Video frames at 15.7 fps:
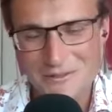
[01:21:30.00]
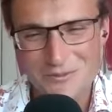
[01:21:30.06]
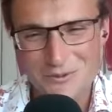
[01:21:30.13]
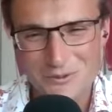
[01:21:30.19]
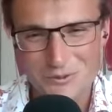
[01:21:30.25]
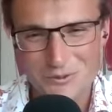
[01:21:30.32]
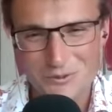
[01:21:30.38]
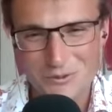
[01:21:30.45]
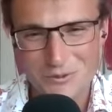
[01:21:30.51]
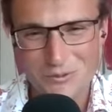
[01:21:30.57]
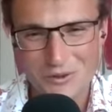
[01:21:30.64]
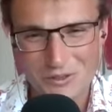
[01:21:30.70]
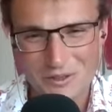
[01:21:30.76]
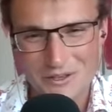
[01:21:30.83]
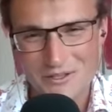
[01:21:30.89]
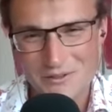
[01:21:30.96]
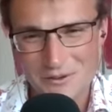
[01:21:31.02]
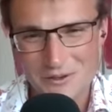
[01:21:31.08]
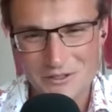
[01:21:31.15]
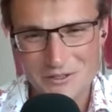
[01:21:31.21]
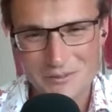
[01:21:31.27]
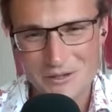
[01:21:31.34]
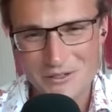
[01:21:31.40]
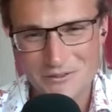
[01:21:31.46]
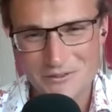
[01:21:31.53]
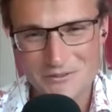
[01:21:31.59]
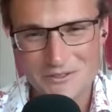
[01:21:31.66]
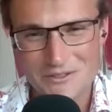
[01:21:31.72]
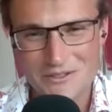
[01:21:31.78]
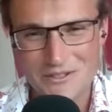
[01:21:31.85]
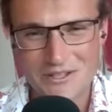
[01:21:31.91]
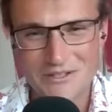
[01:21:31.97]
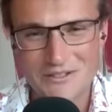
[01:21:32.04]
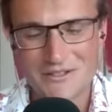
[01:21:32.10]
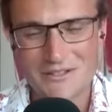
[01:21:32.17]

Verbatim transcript: of yours, or one that is very special to you?